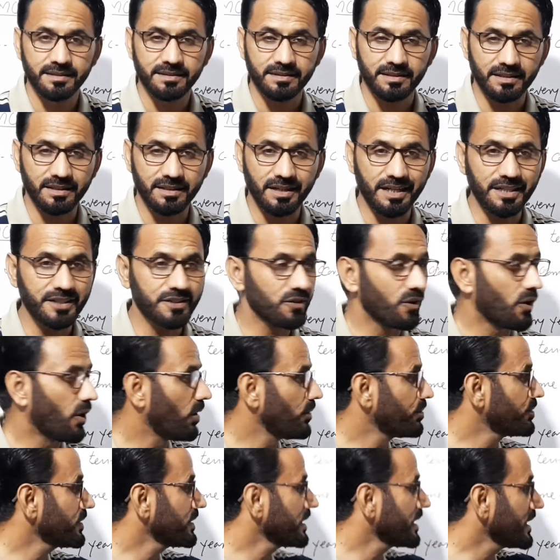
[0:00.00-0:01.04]
The right
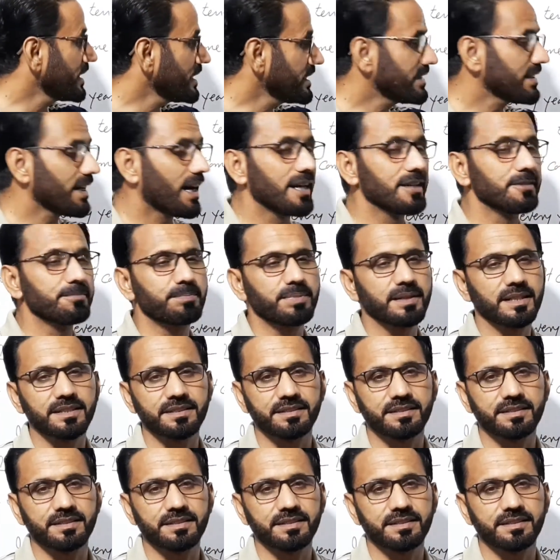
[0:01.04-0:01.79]
option is I play